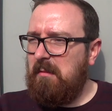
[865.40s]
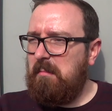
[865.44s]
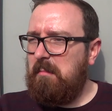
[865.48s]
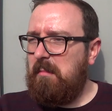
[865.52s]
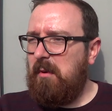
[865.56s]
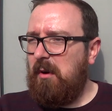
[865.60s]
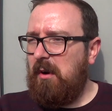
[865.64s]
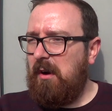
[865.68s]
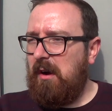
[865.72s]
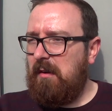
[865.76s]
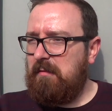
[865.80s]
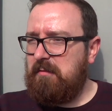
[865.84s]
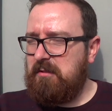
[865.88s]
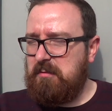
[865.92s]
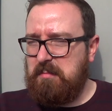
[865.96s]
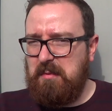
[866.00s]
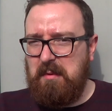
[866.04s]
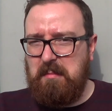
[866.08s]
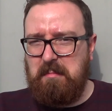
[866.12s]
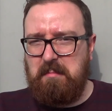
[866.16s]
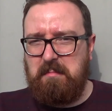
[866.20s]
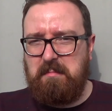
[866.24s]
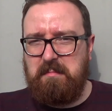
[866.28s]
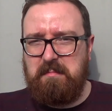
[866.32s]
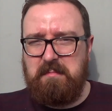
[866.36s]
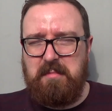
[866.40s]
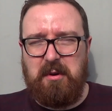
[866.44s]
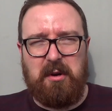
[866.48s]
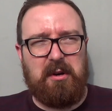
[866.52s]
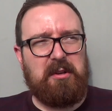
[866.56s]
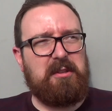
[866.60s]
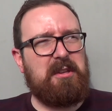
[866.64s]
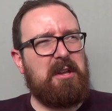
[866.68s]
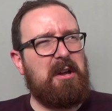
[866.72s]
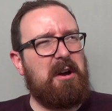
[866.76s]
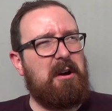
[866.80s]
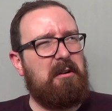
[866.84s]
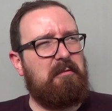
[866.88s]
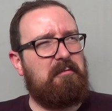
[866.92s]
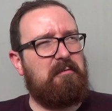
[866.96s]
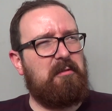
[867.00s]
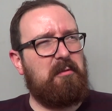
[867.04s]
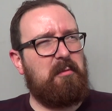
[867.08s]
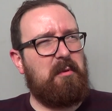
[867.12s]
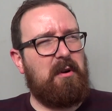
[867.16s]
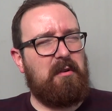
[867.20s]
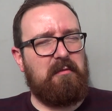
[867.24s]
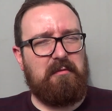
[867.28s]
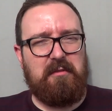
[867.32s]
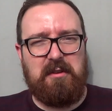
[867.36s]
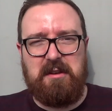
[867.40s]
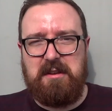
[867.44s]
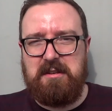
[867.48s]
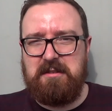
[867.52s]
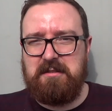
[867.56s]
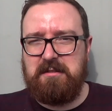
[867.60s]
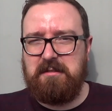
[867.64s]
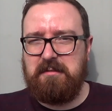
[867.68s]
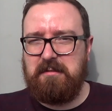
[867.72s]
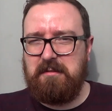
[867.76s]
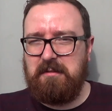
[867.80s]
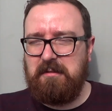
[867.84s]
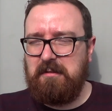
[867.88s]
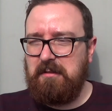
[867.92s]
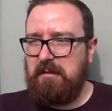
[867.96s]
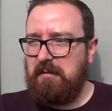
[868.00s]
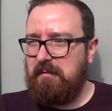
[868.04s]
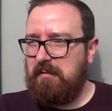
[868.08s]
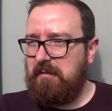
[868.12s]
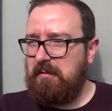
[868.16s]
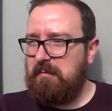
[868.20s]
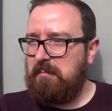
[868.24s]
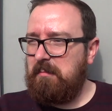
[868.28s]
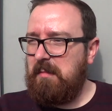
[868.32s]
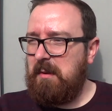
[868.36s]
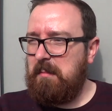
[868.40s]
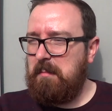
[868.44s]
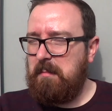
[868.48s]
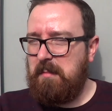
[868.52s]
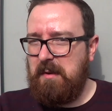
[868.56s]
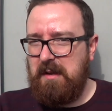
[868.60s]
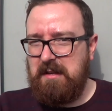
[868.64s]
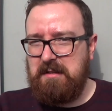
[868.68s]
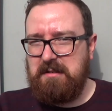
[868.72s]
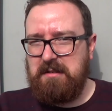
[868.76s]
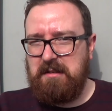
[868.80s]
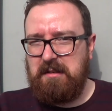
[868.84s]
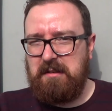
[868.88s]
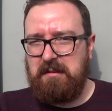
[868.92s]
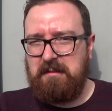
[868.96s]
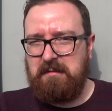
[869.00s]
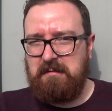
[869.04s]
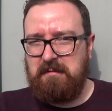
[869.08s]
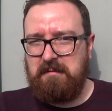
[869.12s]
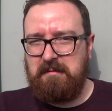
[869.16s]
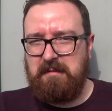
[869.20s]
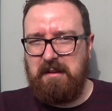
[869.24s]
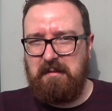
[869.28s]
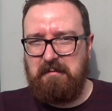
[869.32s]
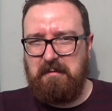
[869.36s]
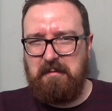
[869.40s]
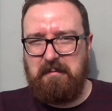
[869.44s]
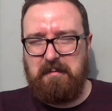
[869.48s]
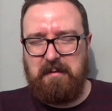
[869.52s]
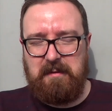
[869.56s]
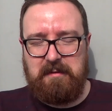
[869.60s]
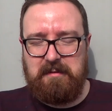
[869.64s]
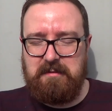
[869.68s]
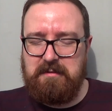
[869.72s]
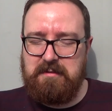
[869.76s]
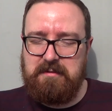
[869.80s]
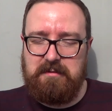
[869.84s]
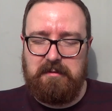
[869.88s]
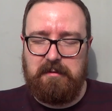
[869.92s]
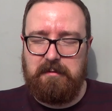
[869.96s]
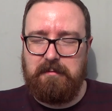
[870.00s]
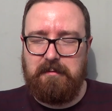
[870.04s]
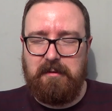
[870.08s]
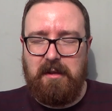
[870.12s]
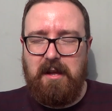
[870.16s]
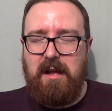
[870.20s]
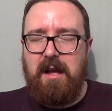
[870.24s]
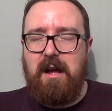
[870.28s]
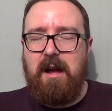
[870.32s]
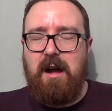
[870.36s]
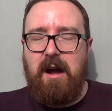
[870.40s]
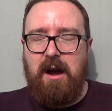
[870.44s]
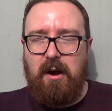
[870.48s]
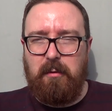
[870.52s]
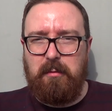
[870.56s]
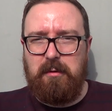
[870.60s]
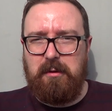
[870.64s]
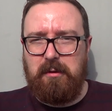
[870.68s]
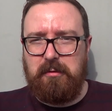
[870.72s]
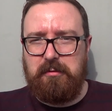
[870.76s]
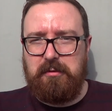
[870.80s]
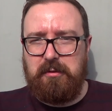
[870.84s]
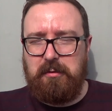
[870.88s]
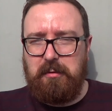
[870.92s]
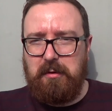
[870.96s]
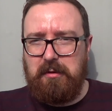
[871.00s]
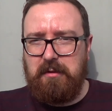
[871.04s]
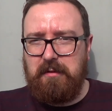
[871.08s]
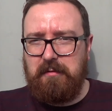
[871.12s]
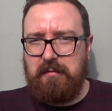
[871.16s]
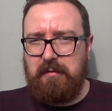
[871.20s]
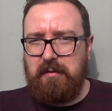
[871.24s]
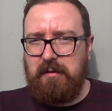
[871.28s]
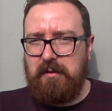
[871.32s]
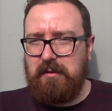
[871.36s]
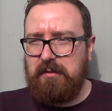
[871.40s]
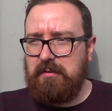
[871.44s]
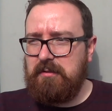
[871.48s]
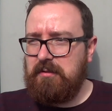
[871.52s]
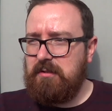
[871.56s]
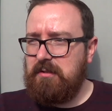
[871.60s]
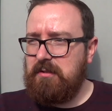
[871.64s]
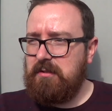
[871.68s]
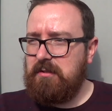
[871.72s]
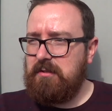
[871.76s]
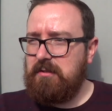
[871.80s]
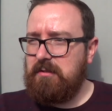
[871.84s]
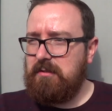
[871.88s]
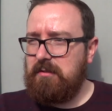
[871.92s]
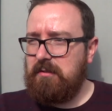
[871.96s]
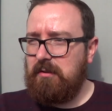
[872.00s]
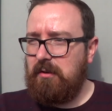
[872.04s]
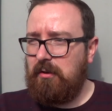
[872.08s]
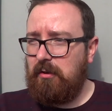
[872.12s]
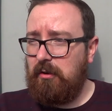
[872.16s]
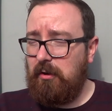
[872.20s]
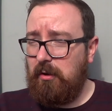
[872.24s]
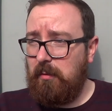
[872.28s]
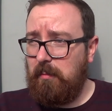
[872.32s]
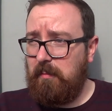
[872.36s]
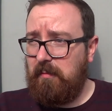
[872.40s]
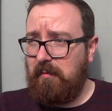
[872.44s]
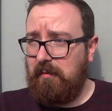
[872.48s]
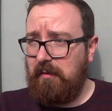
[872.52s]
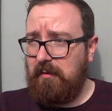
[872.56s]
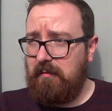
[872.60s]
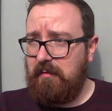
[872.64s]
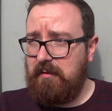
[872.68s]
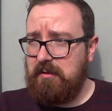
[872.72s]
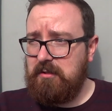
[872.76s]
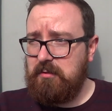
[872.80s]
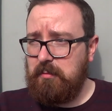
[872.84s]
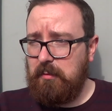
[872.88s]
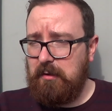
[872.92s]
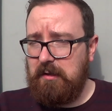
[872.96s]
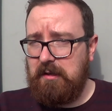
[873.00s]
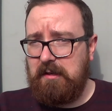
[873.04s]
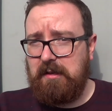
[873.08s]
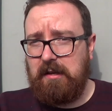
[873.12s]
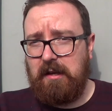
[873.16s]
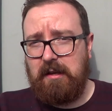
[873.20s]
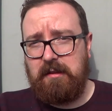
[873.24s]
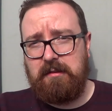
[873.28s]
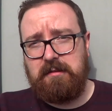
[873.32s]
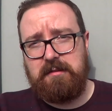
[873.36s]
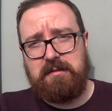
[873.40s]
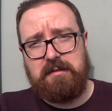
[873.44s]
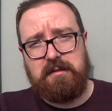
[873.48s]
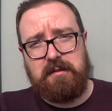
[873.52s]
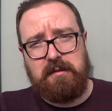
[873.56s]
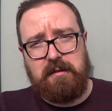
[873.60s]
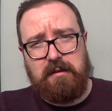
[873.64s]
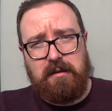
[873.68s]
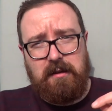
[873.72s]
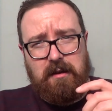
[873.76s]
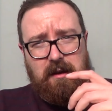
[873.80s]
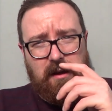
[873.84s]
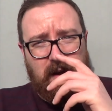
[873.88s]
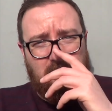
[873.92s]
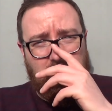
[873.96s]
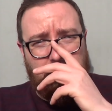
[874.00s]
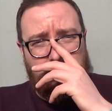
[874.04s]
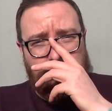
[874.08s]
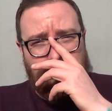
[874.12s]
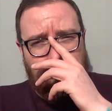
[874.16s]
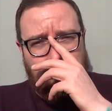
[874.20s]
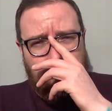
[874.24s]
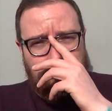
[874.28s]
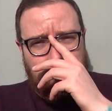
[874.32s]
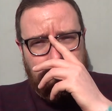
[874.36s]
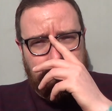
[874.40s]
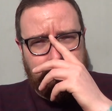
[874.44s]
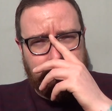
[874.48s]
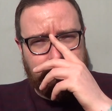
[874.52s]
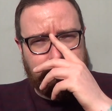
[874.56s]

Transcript: but I've just been putting it off for one reason or another and been busy and everything. So I will do one of those hopefully this weekend. Um,